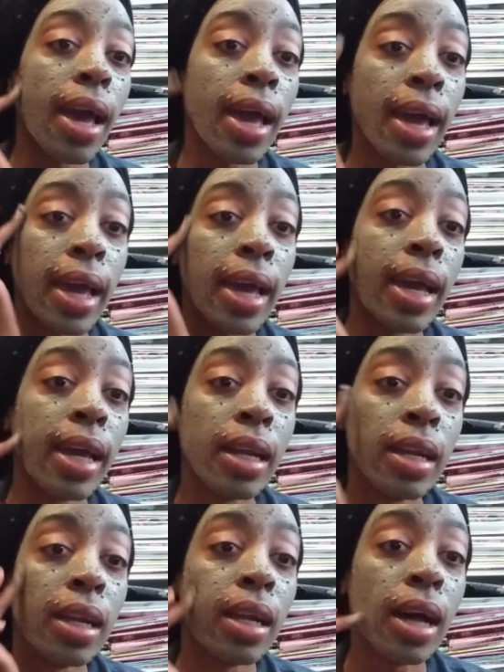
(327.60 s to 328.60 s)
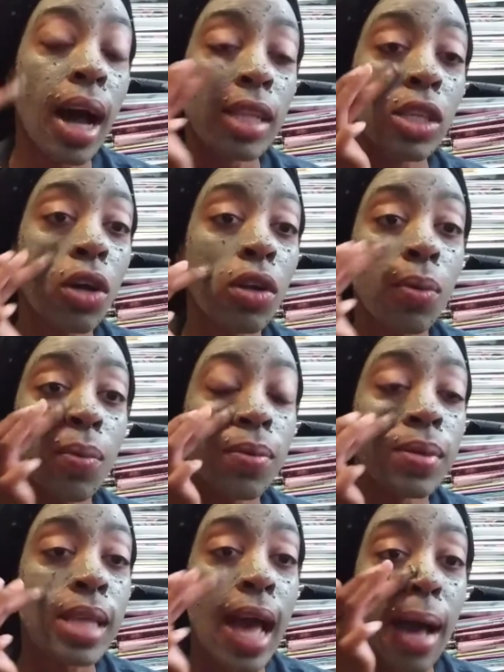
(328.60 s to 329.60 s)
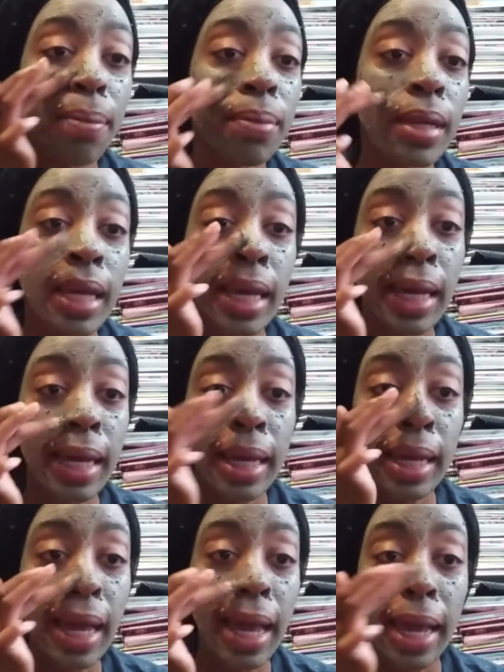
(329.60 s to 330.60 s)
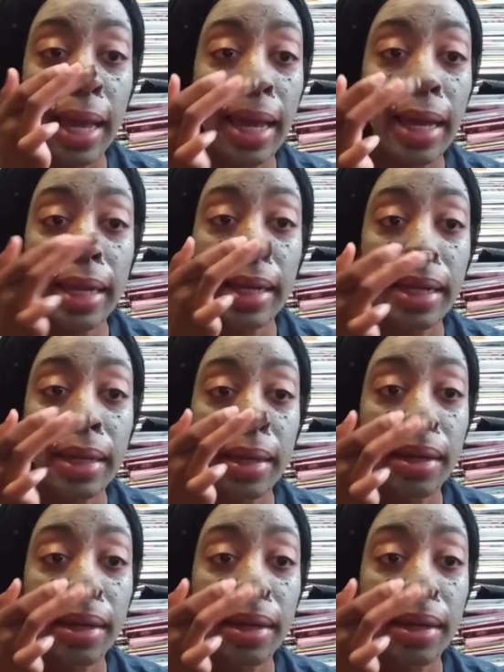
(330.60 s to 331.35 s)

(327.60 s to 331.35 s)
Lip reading: And I told her what was happening, and